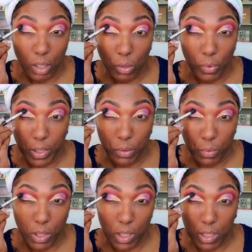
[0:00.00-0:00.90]
go
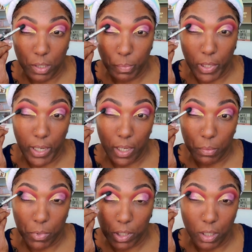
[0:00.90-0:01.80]
in with this
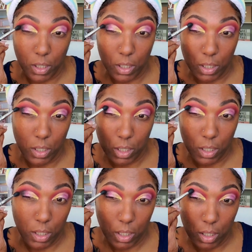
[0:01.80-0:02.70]
black
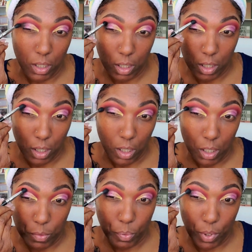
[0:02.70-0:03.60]
because
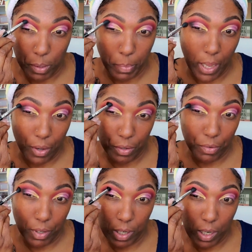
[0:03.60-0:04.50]
it's pretty
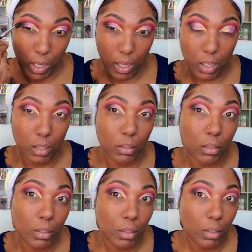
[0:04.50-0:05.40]
powdery
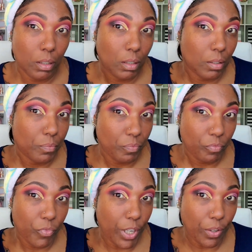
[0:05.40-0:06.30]
and
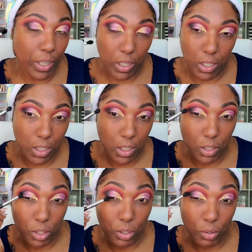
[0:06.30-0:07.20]
very
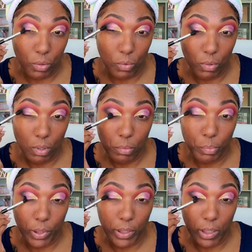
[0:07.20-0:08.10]
easy to
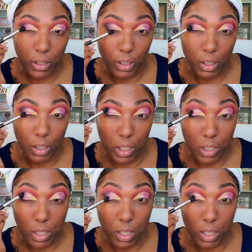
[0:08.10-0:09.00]
blend and
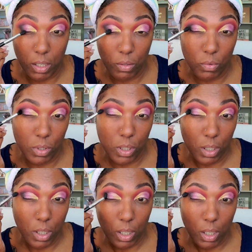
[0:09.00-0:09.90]
easy to use.